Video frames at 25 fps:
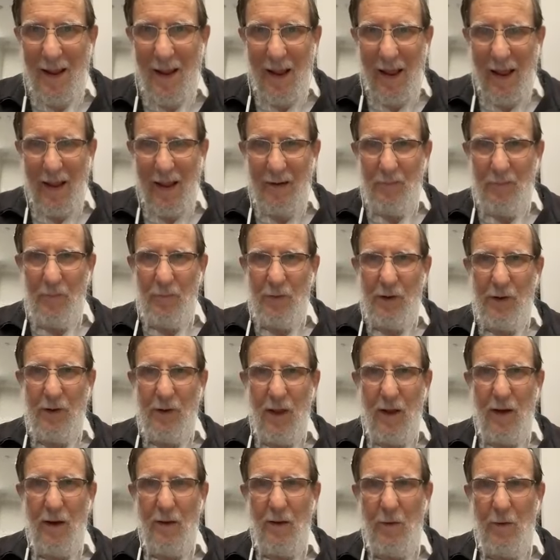And we
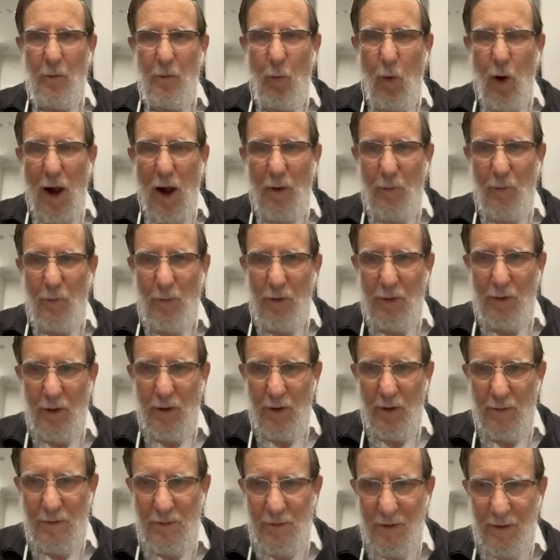can. You don't have to wait
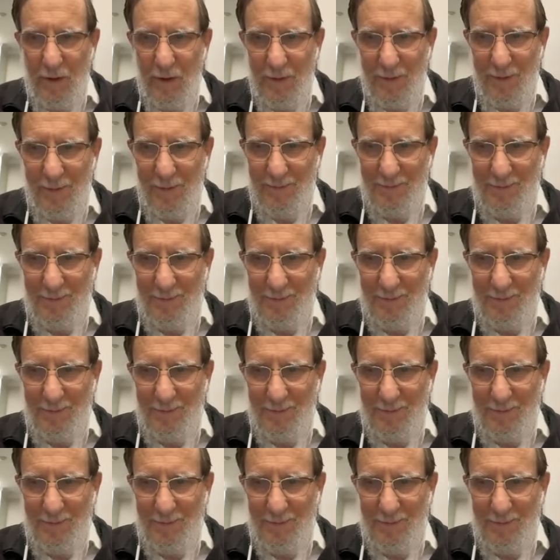for Motzei